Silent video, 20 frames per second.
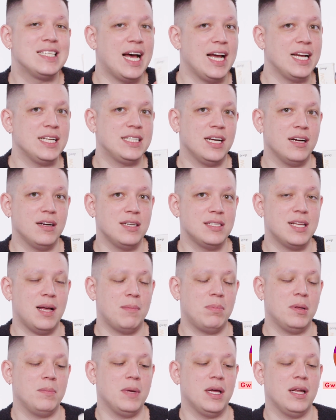Dietary
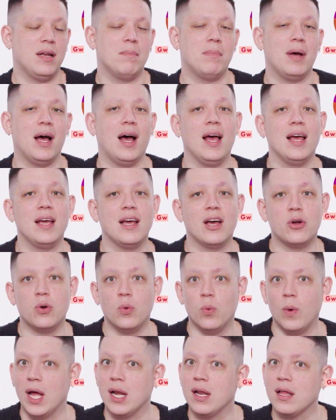Supplement by
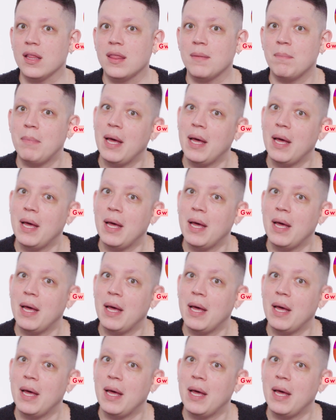Gwyneth